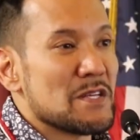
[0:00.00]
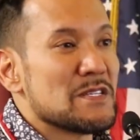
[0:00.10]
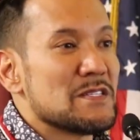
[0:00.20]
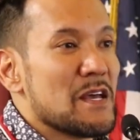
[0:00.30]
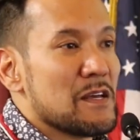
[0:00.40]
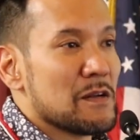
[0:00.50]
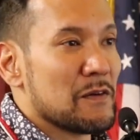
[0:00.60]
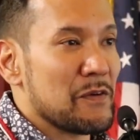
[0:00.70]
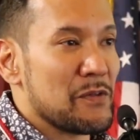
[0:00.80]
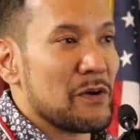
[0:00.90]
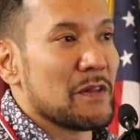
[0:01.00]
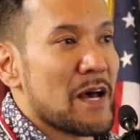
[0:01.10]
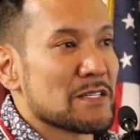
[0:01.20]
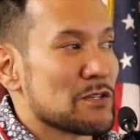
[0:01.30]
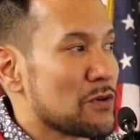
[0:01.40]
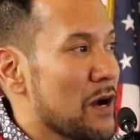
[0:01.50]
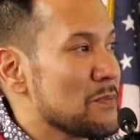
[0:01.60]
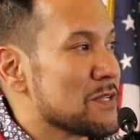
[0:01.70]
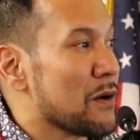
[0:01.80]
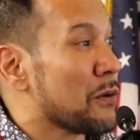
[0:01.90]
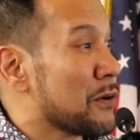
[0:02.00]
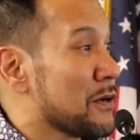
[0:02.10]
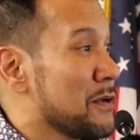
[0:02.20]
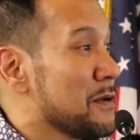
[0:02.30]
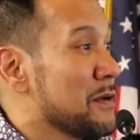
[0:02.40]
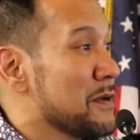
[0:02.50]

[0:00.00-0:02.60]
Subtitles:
This is taken off of their alaskatribes.org.